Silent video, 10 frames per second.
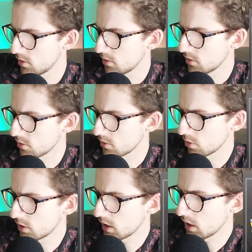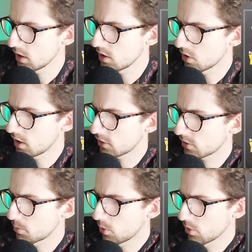So Kilkenny, nice,
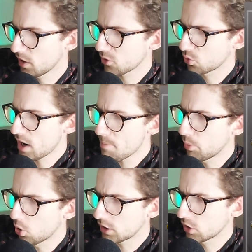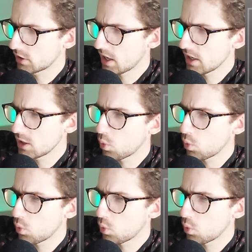great ball, Kilkenny.